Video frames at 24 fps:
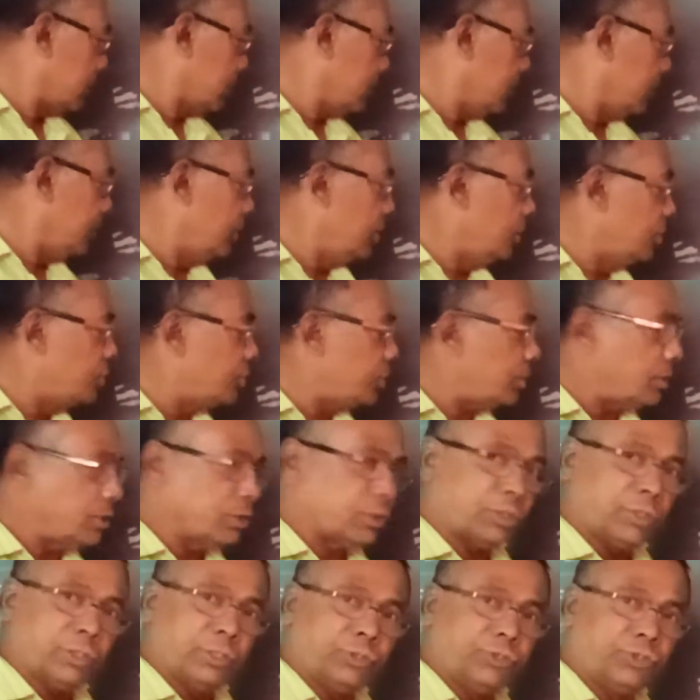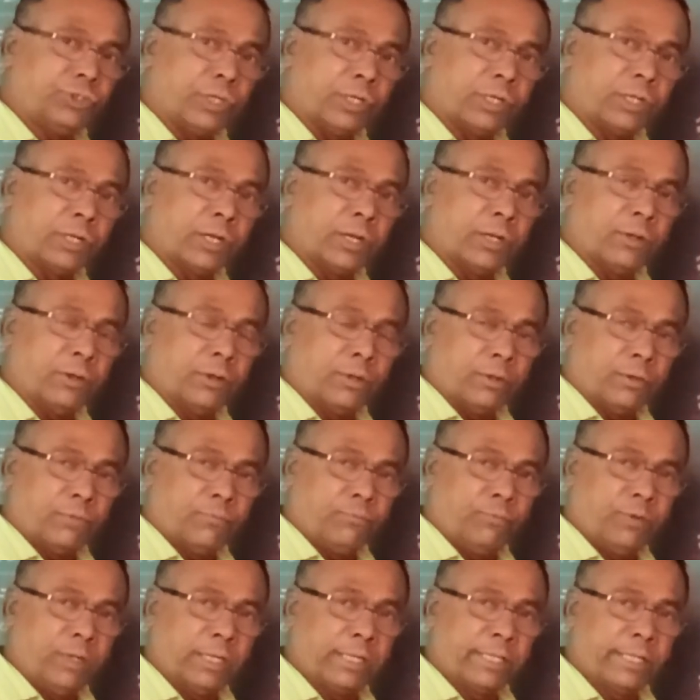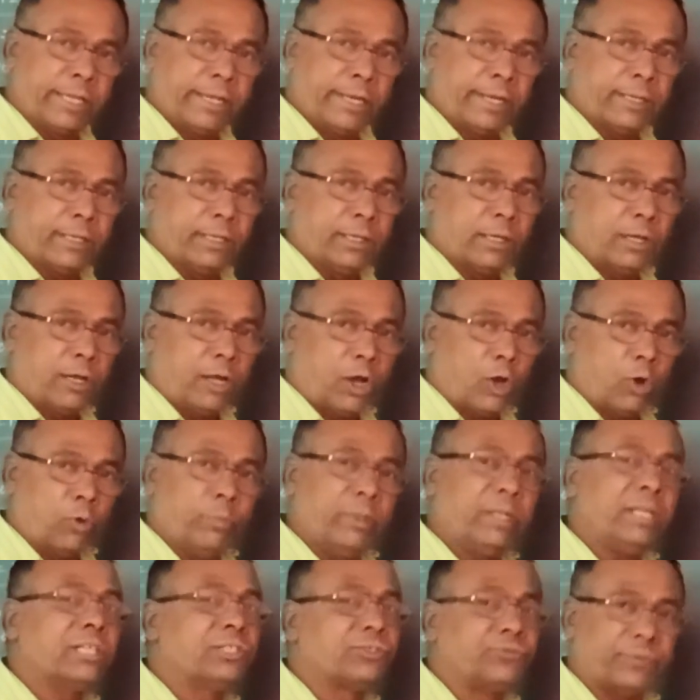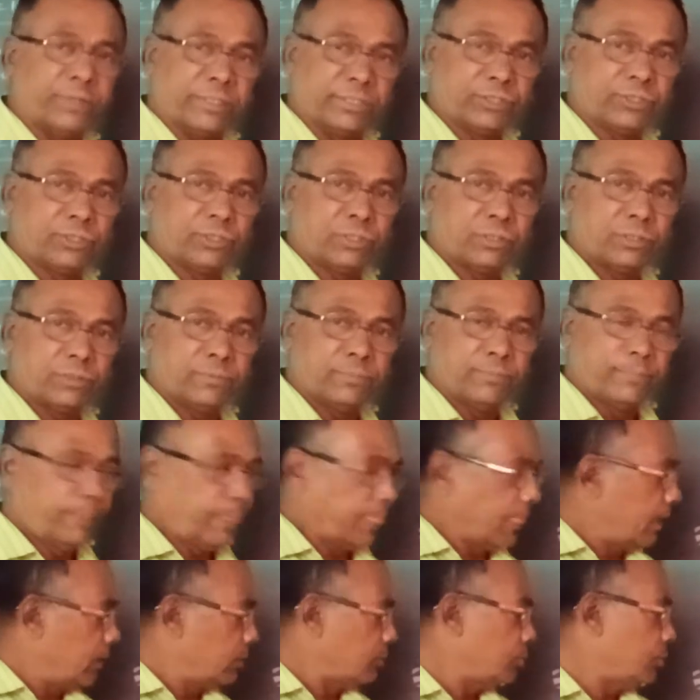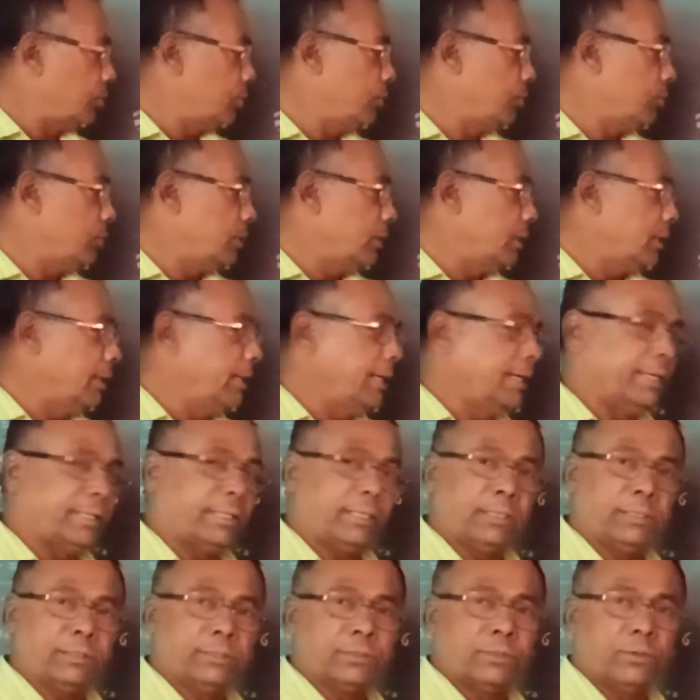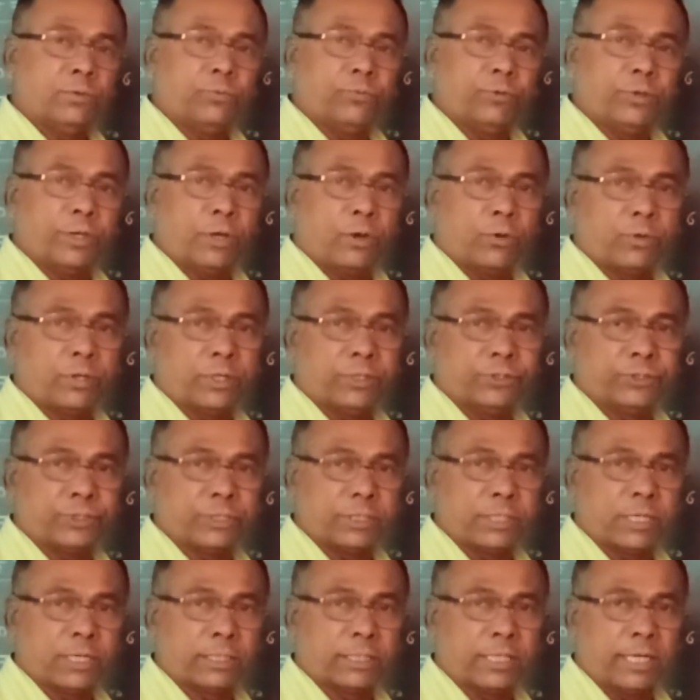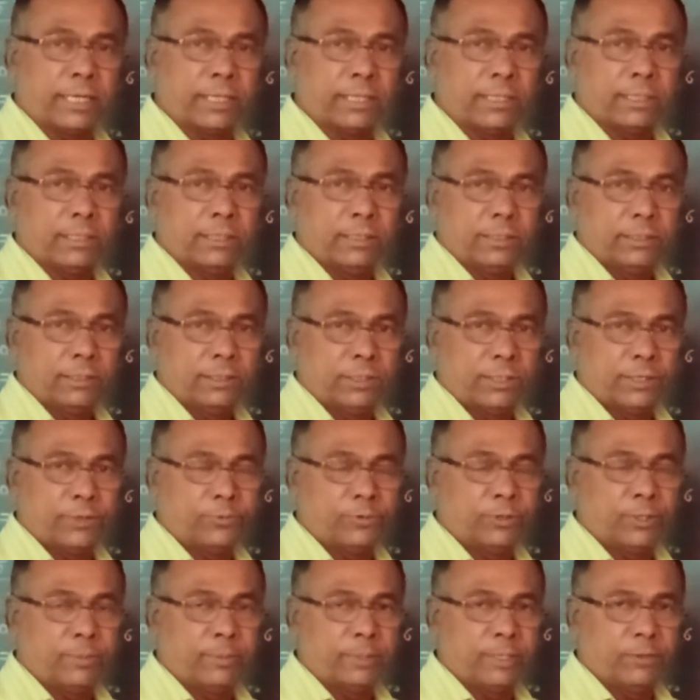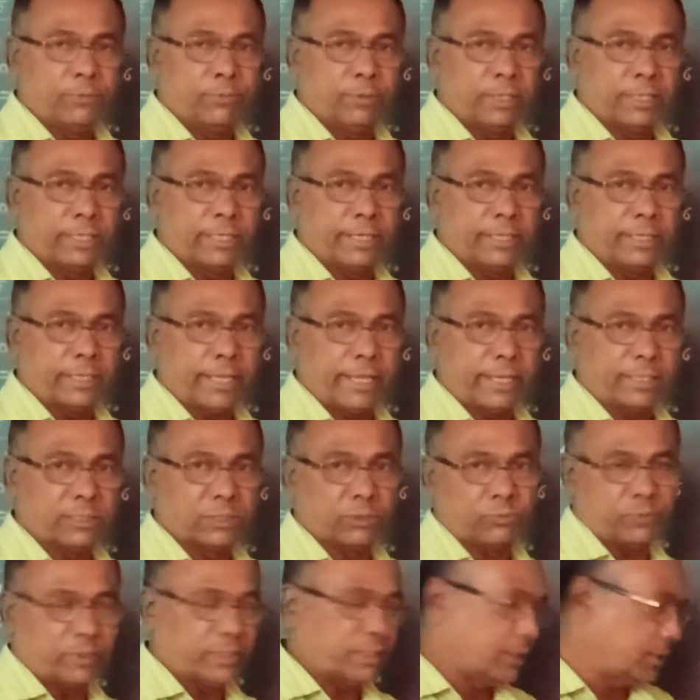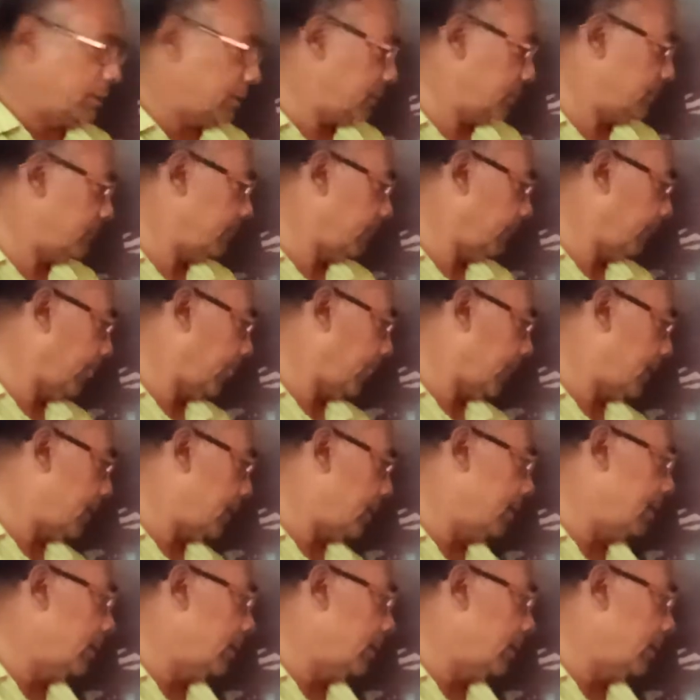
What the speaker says: each children will get how many sweets? So we have considered that everybody will get x sweets. And